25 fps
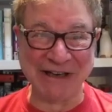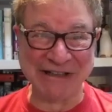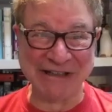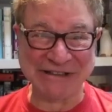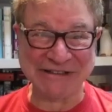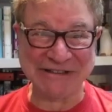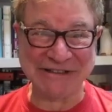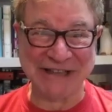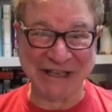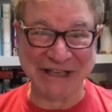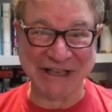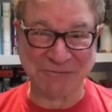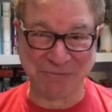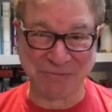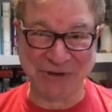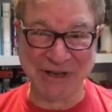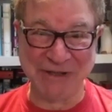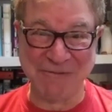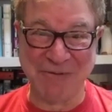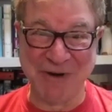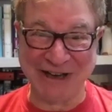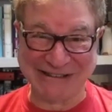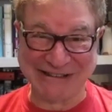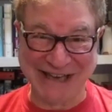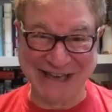That's pretty
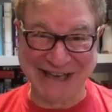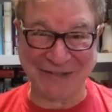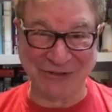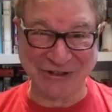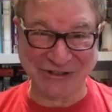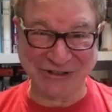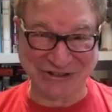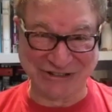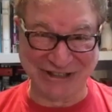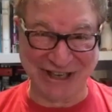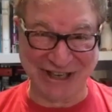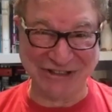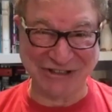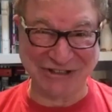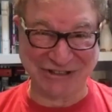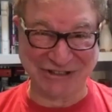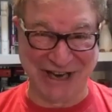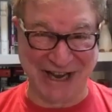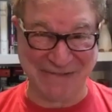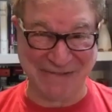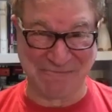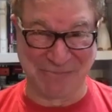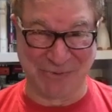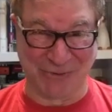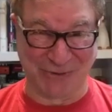much how the
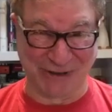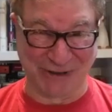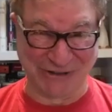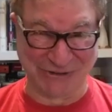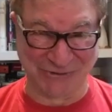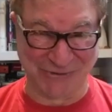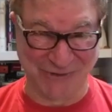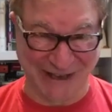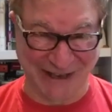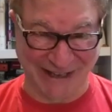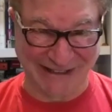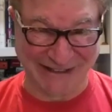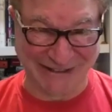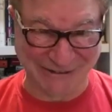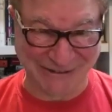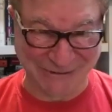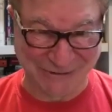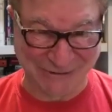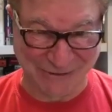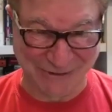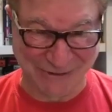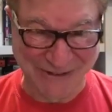Sunshine Boys went, too.